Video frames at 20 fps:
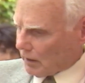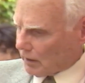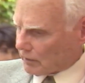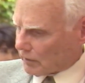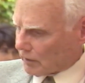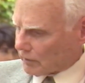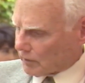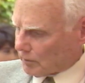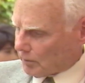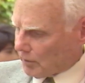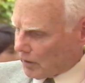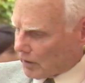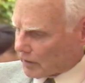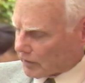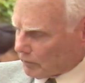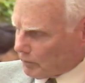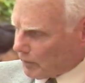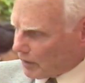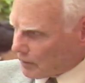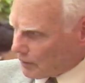and on the
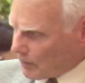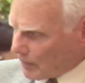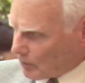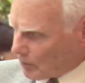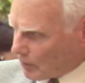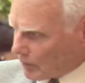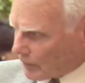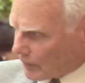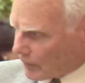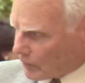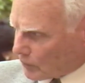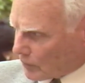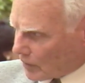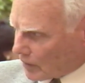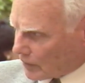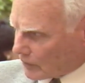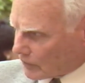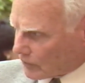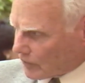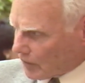part of many people in the
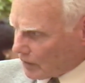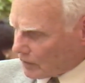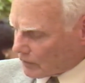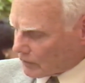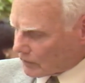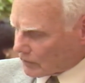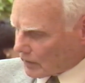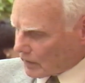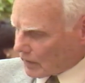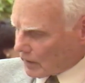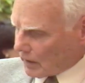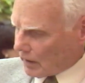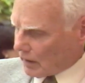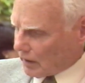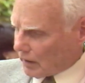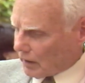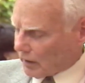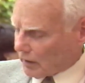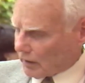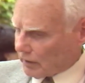United States
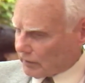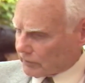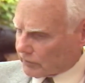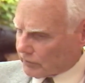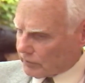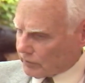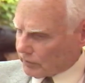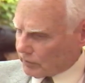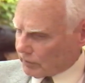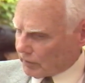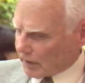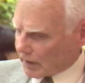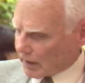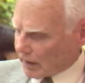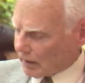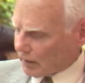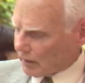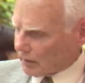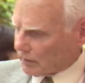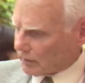uh, to
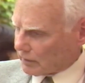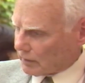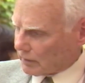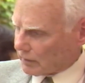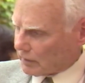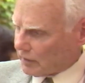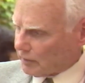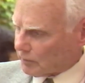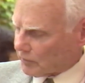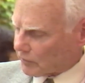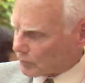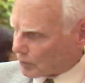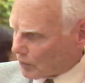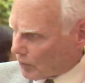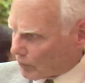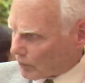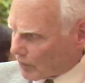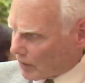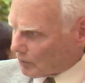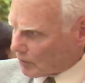uh, keep this
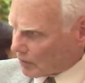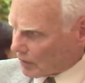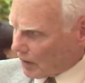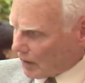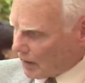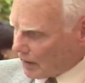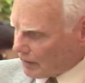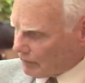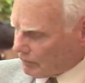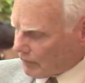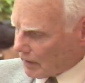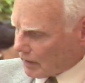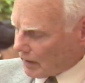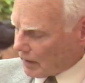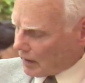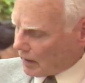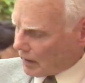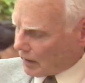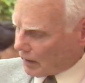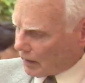program alive.
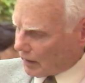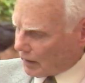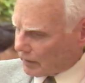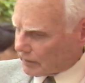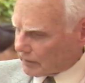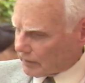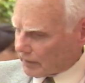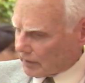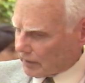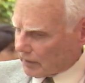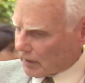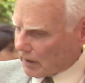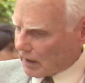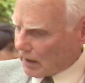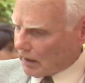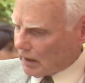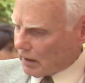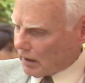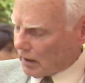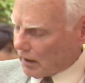And uh,
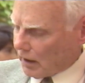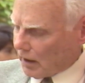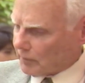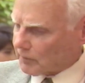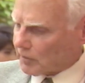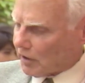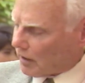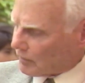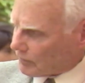I'm